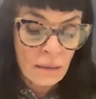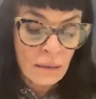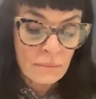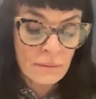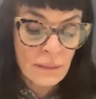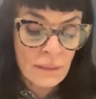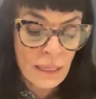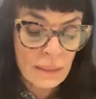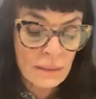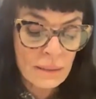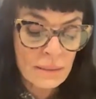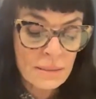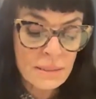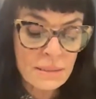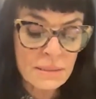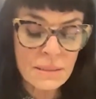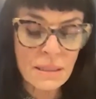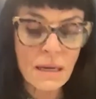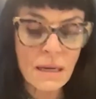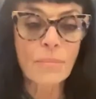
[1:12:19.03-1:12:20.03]
that is
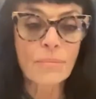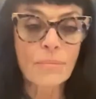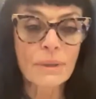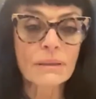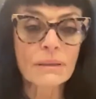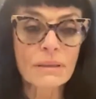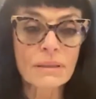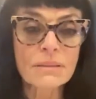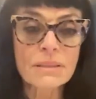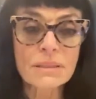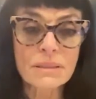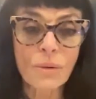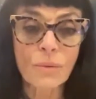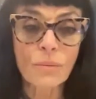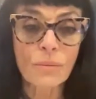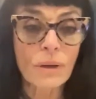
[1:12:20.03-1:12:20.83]
a topic that's so